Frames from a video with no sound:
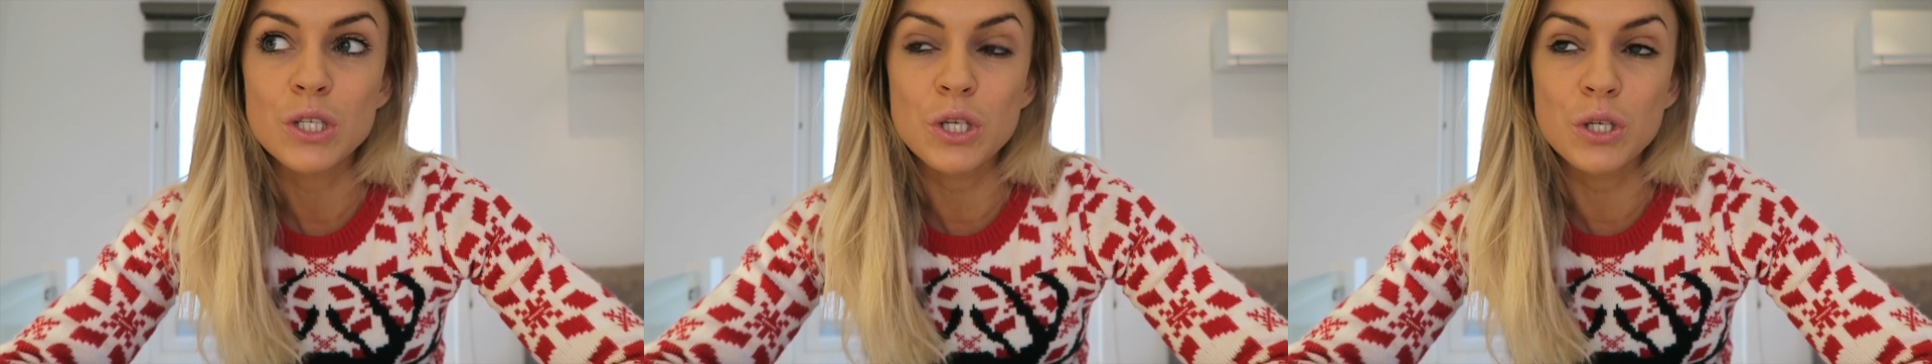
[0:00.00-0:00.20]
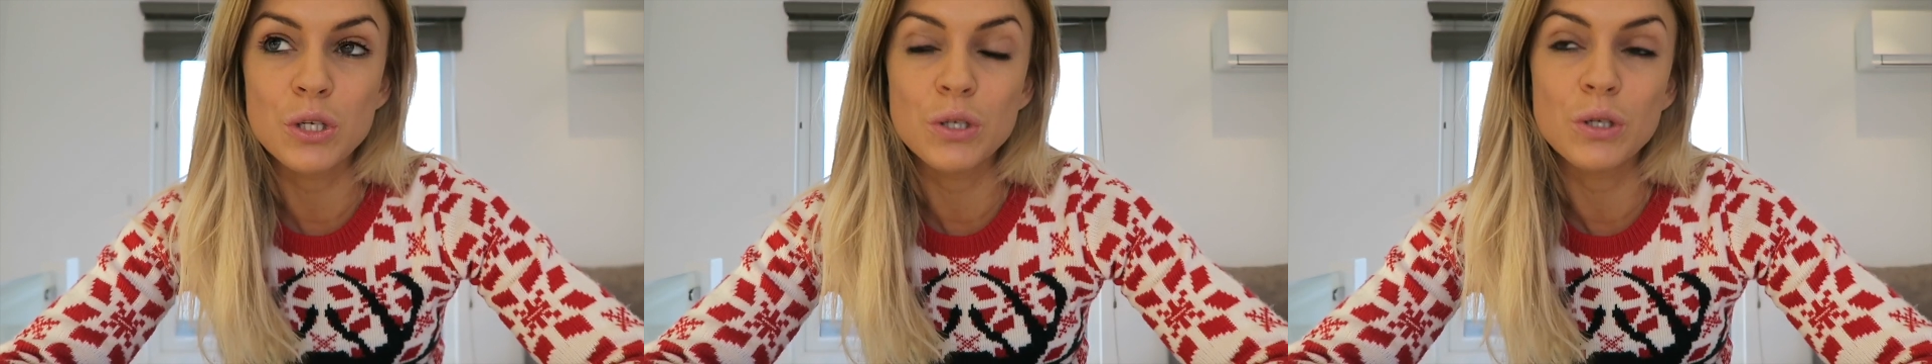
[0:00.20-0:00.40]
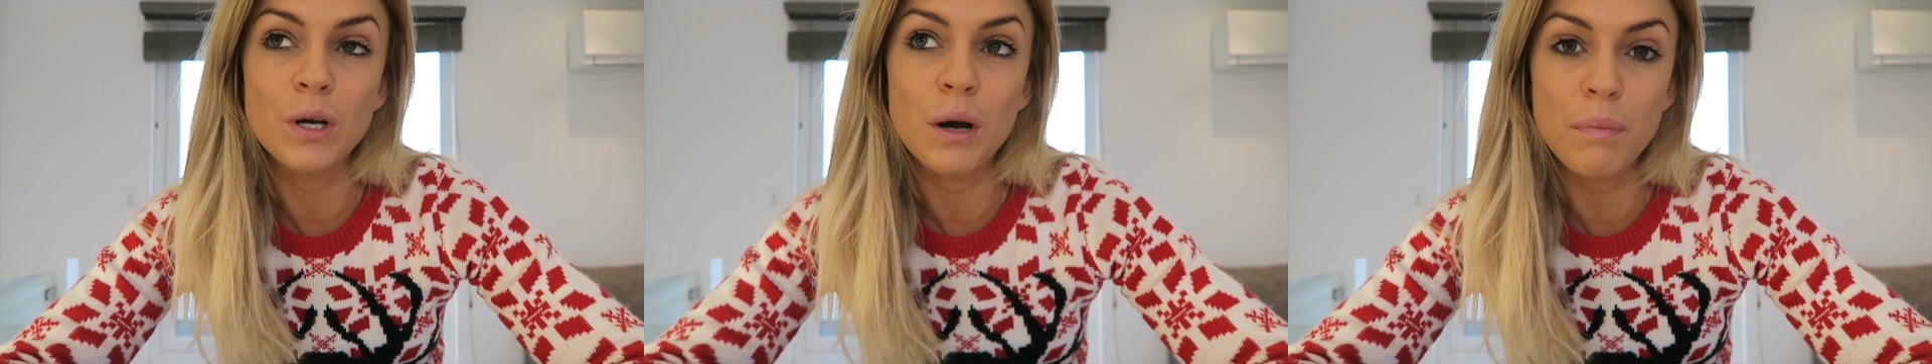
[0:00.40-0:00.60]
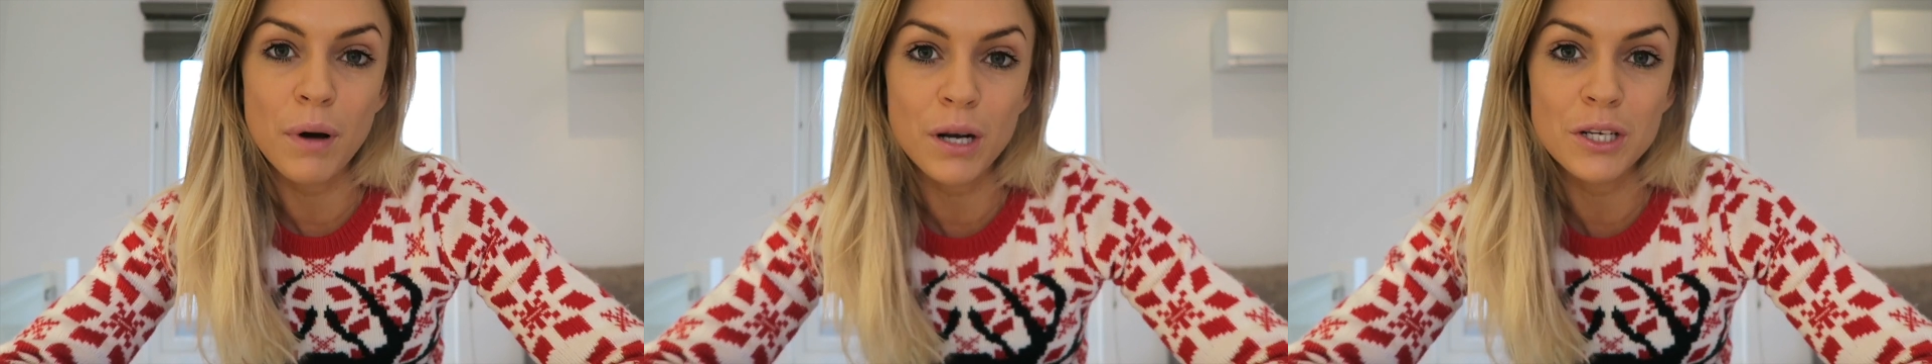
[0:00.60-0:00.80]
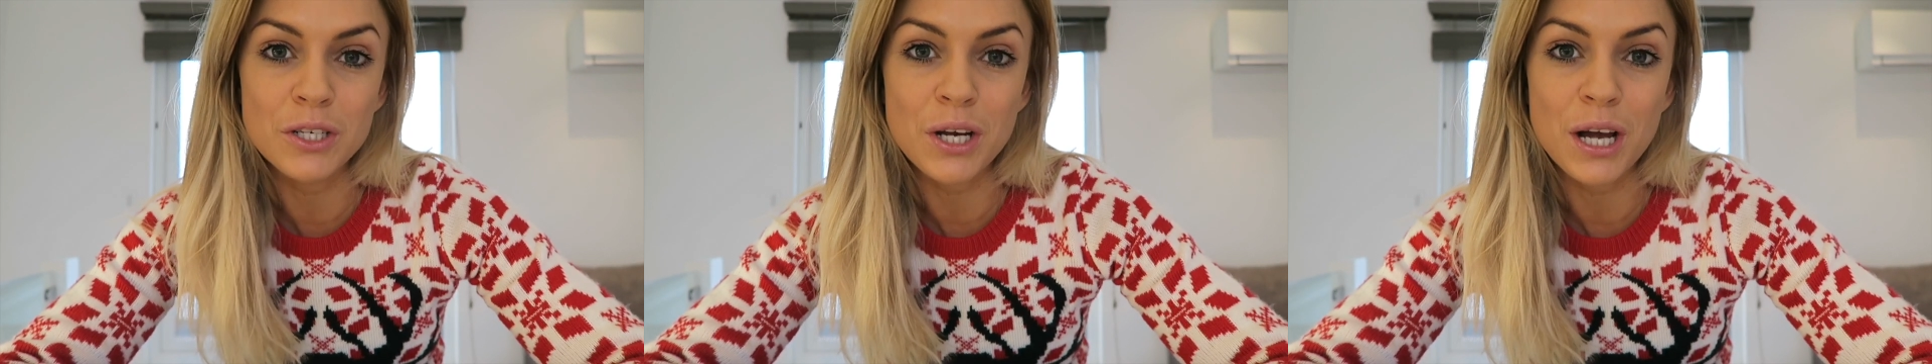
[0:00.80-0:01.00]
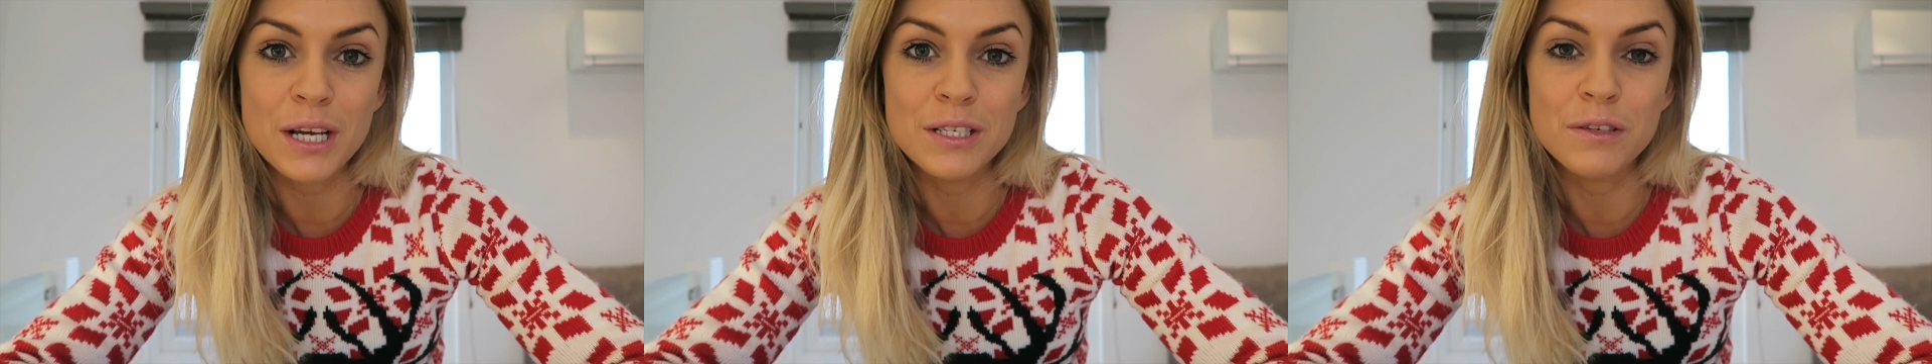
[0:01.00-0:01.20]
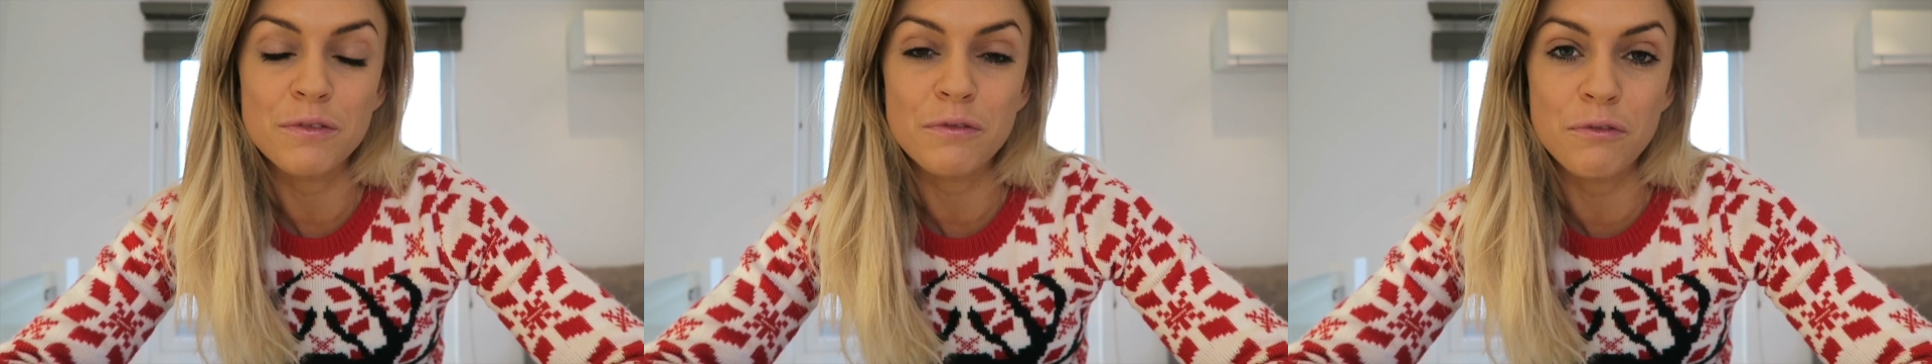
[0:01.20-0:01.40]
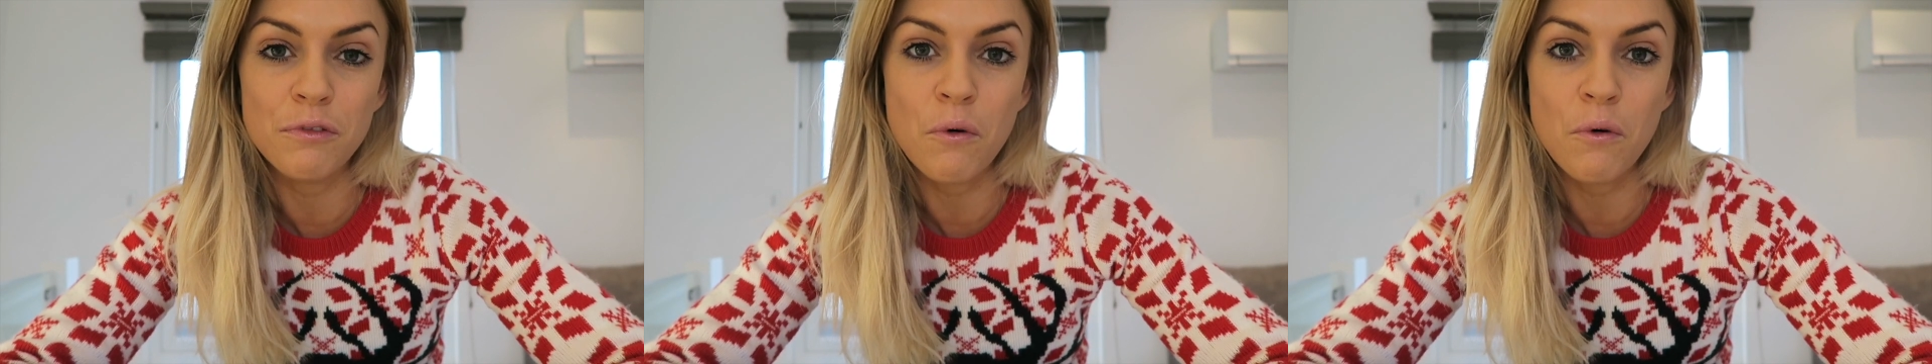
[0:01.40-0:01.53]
to apologize